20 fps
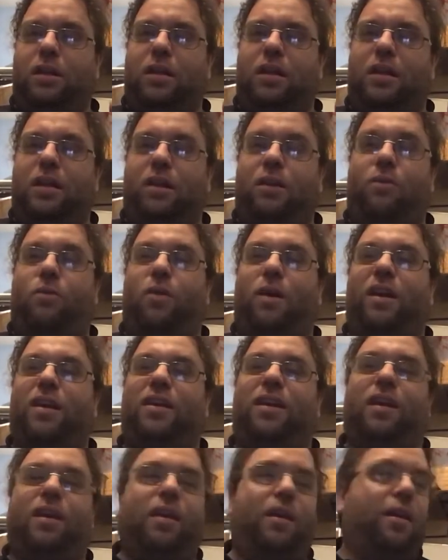In a way,
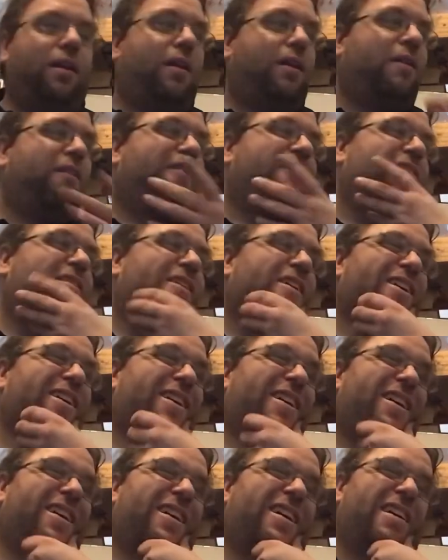
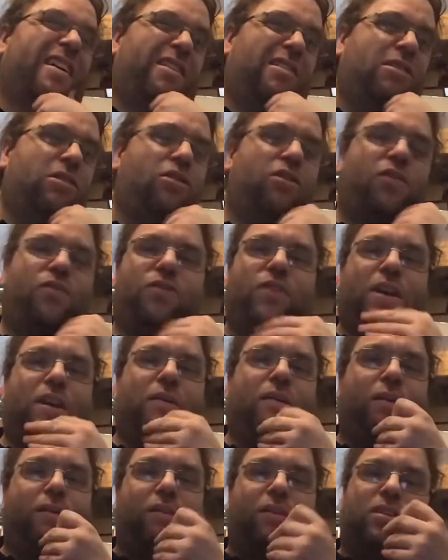you can figure
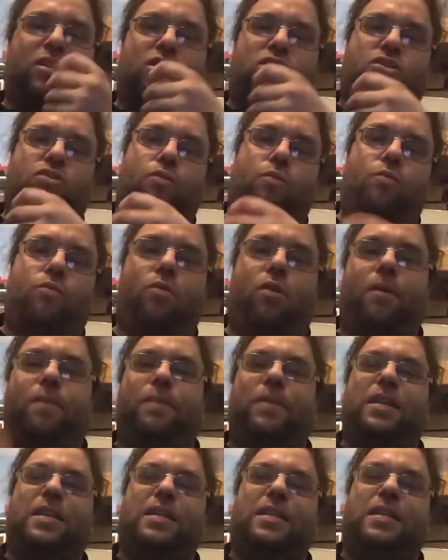out that someone
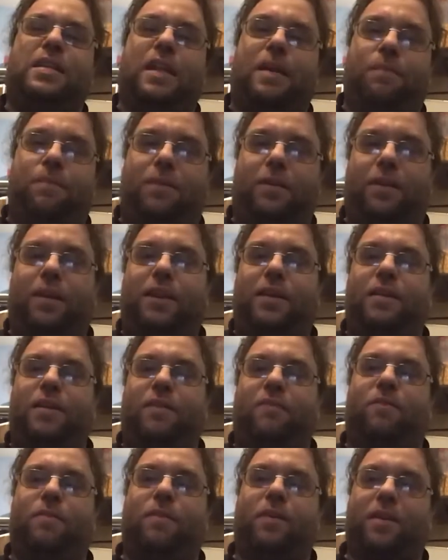manipulated it
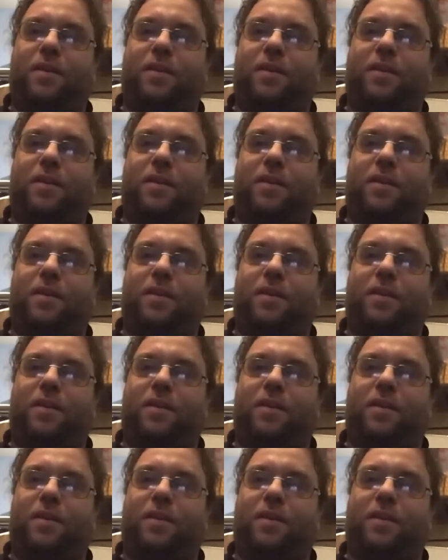from behind